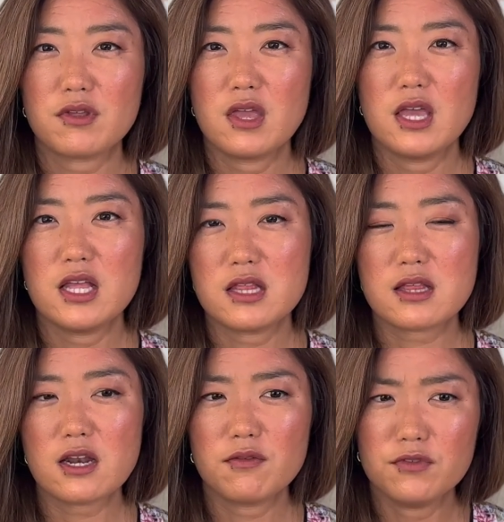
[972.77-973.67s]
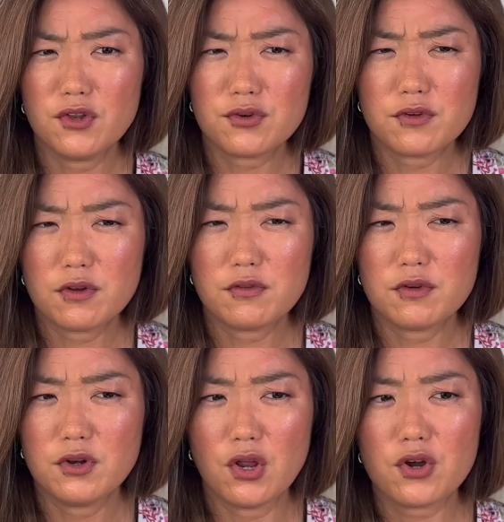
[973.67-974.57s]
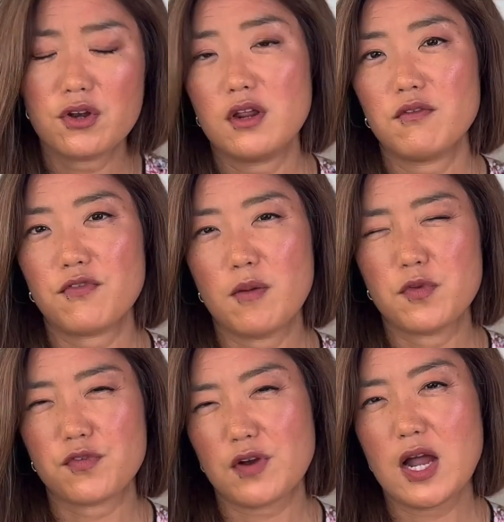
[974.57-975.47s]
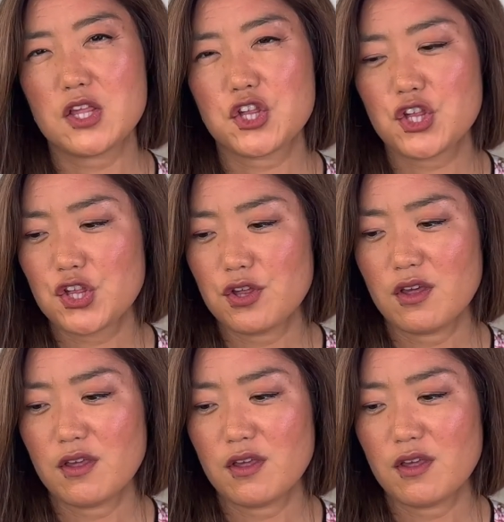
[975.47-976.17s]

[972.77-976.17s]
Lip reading: instead of learning from scratch